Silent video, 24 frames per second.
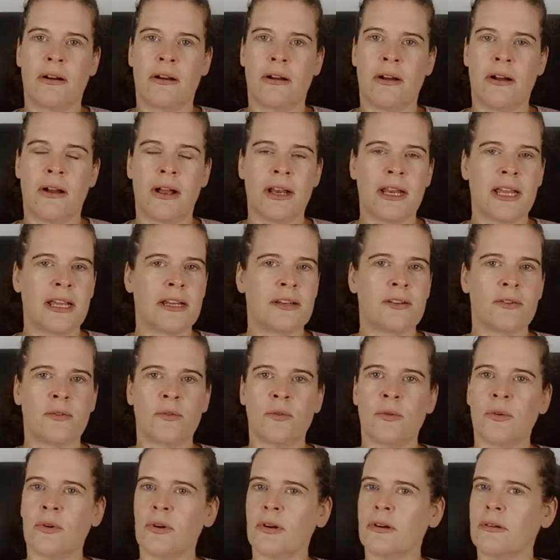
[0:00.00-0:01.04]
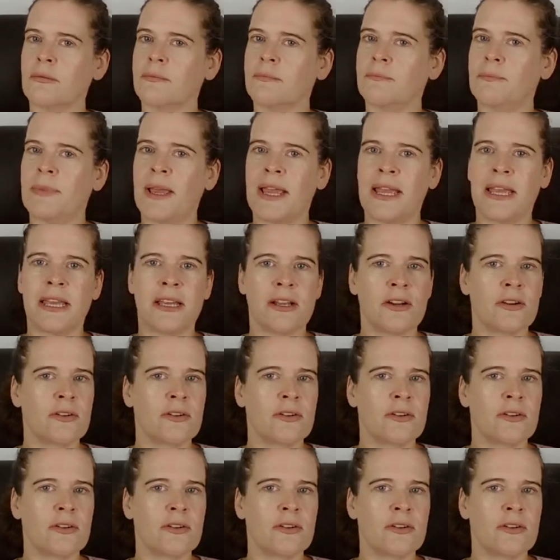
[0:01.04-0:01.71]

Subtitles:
on it or bacon